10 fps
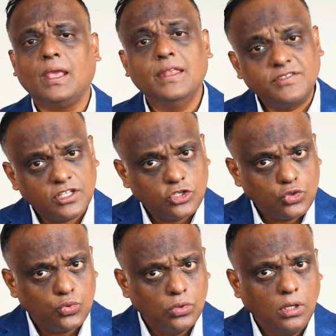It's a
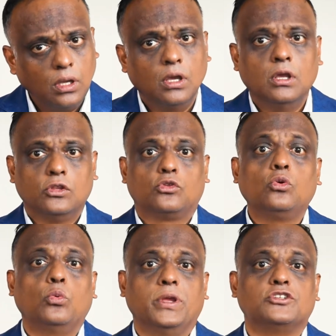tool
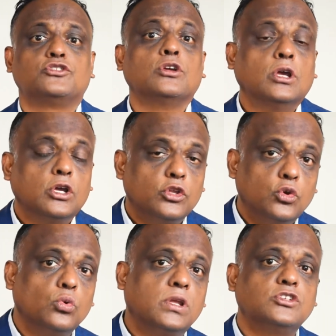through which
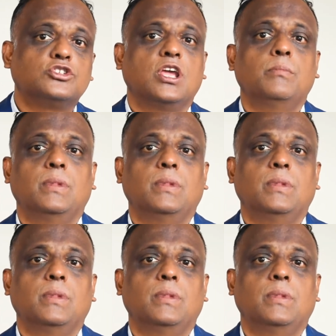you can share